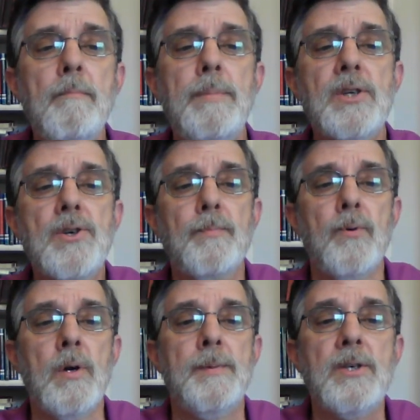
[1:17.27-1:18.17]
Bishop
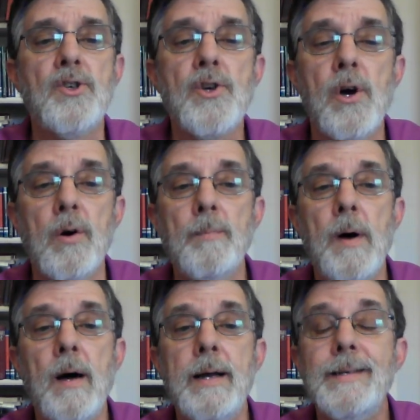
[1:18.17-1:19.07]
Reuben
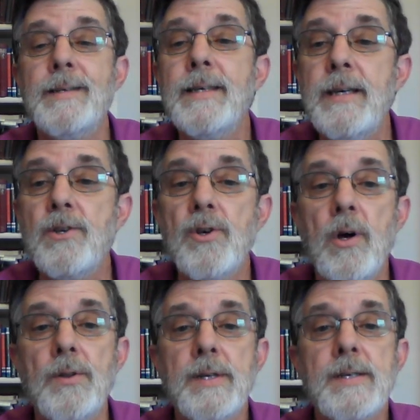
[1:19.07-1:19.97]
Job, in
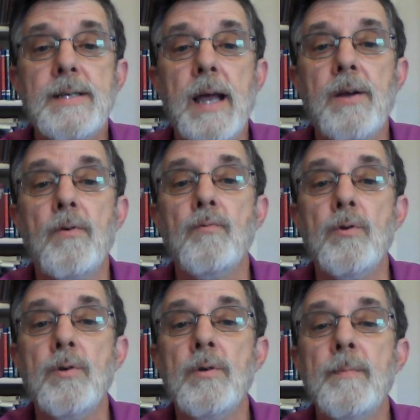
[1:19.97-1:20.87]
teaching on this second
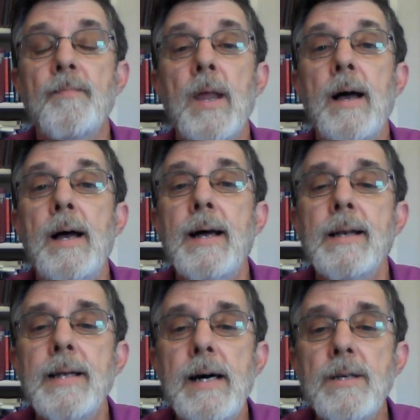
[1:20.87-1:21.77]
rule,
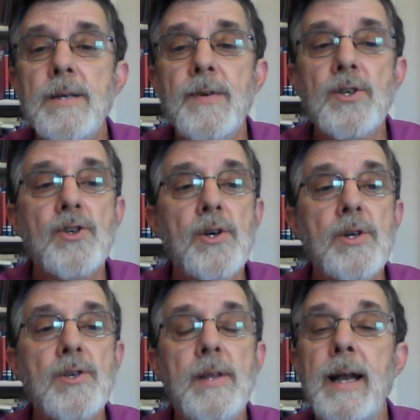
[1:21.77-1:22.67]
tells of a
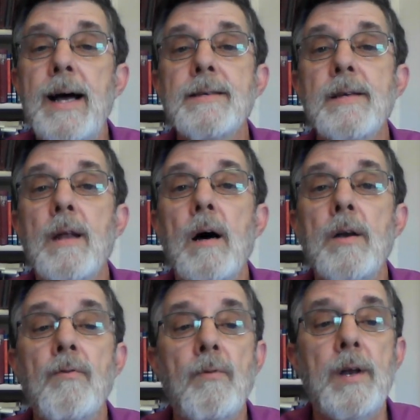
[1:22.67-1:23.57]
church that has an
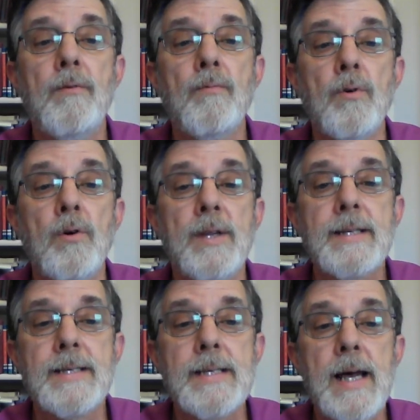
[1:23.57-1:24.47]
unwritten rule
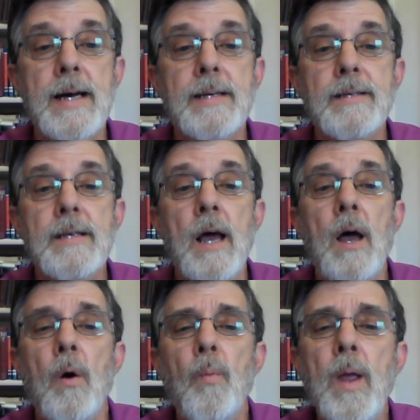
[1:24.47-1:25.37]
that says,
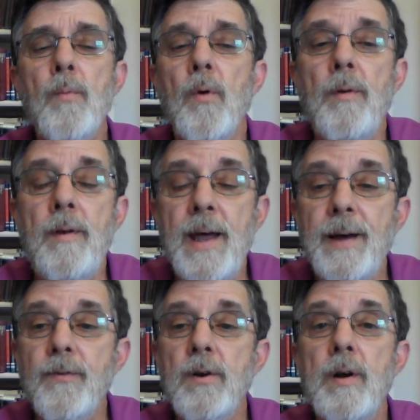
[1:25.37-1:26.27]
we will
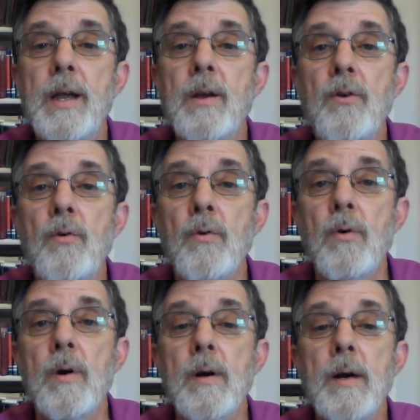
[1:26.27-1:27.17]
never
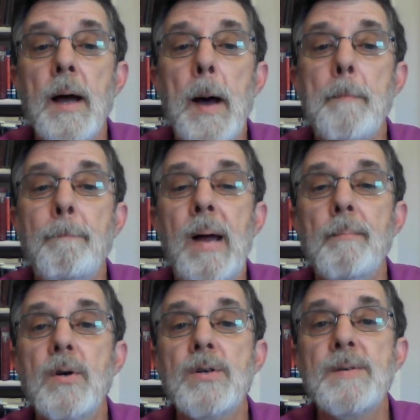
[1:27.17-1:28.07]
ignore a
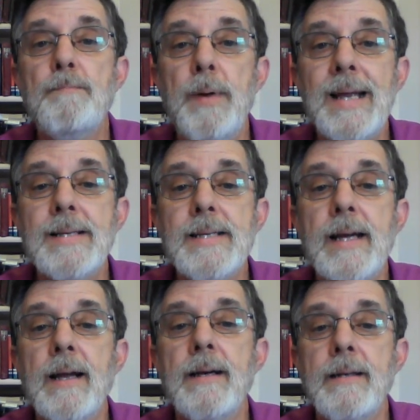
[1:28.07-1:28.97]
member's
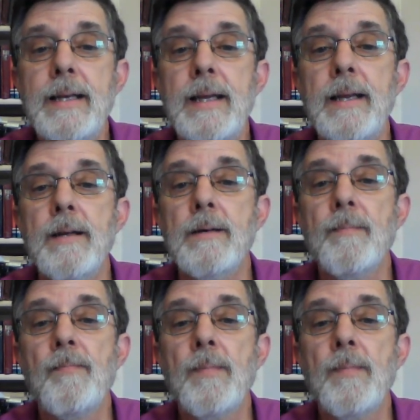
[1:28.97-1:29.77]
basic need.